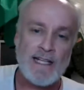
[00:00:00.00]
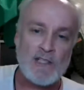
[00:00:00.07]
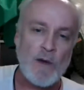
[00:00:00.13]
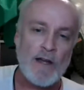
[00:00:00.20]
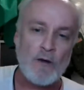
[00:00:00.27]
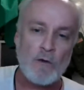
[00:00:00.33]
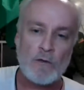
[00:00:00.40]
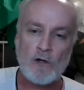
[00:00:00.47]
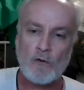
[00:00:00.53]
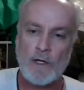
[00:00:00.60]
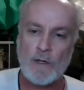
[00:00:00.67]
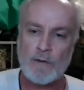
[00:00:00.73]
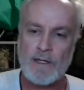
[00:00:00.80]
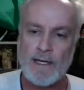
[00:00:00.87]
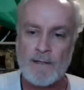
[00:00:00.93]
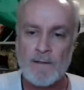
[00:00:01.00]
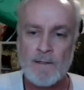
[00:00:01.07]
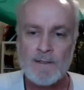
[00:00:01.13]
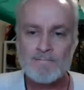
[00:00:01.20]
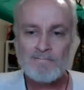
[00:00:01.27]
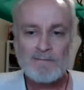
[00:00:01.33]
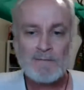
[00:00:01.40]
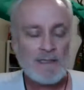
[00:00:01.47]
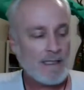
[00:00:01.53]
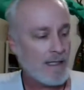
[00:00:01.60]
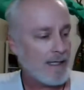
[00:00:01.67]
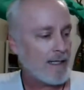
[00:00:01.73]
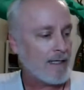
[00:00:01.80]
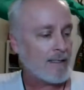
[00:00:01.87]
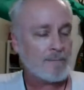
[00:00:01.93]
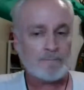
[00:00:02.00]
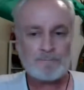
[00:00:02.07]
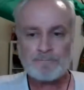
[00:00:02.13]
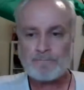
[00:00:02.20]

That's why I don't agree with that.